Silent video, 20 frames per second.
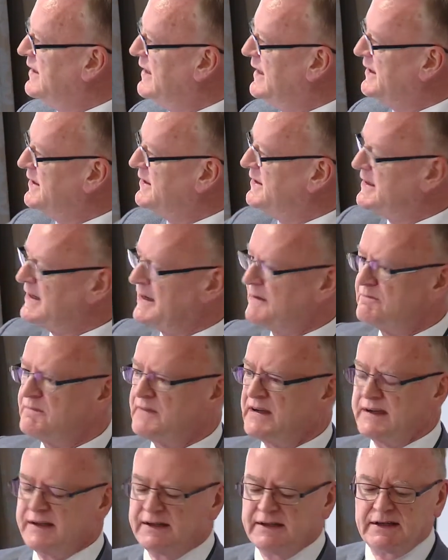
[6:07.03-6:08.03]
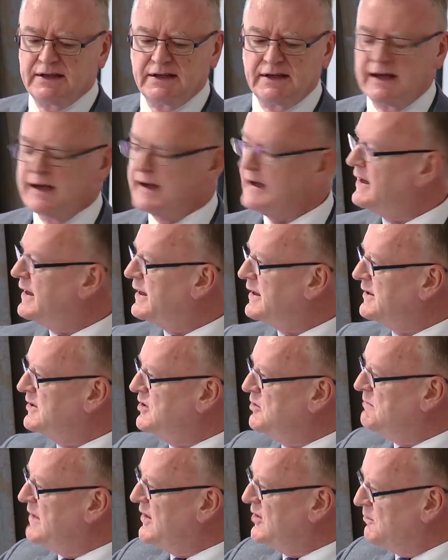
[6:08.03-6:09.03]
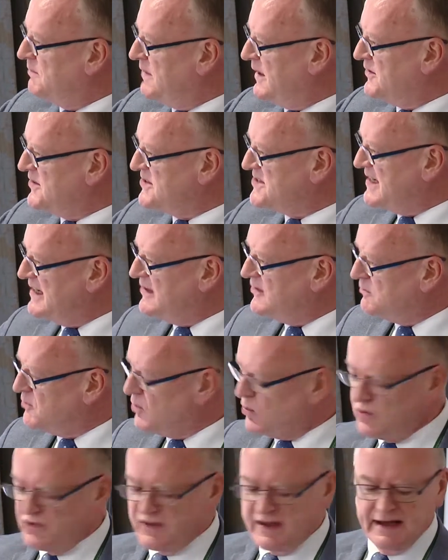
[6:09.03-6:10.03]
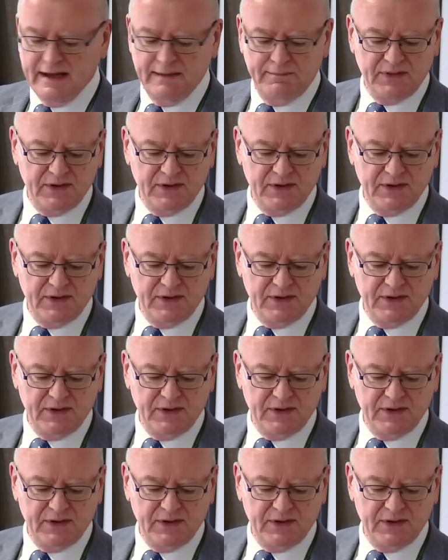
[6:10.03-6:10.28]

And you may not be able to see them all there,